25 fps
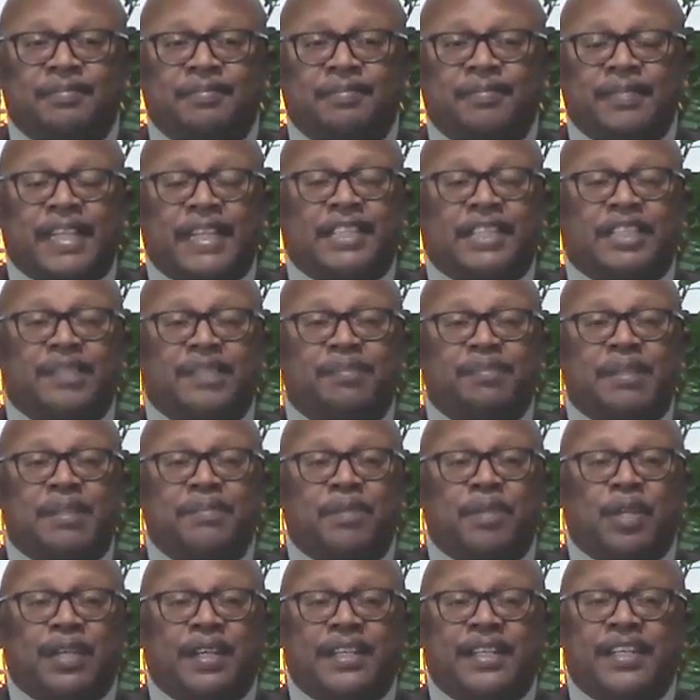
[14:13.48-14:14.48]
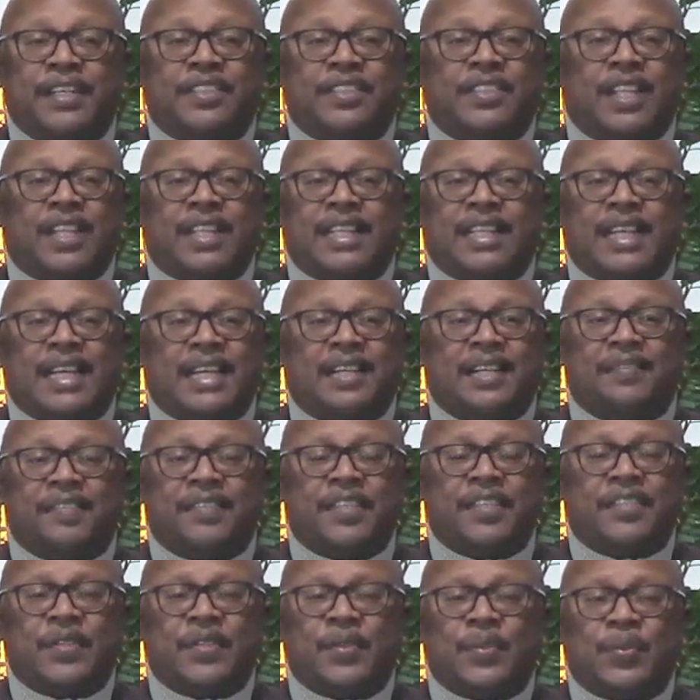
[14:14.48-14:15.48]
That should be more. And there's a lot of
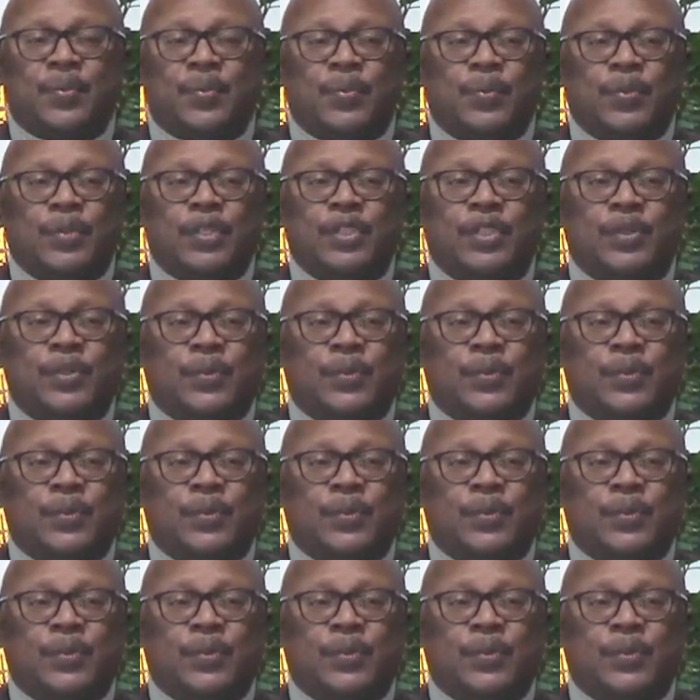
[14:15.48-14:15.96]
other really,